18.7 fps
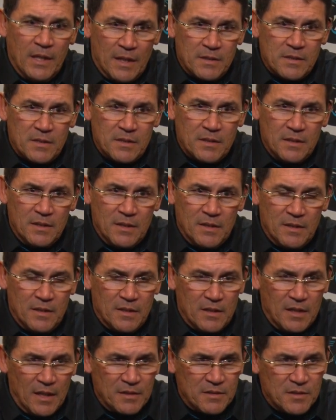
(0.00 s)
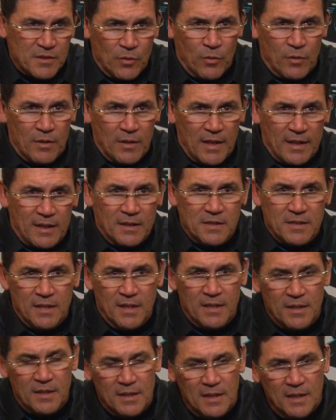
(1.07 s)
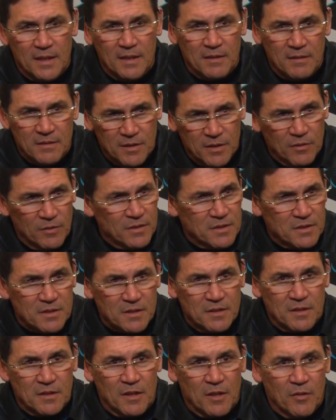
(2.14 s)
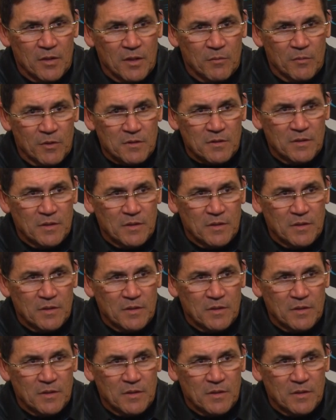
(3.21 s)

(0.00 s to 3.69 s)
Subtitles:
Yes. It got sore, like I said, and you know, he just couldn't go anymore.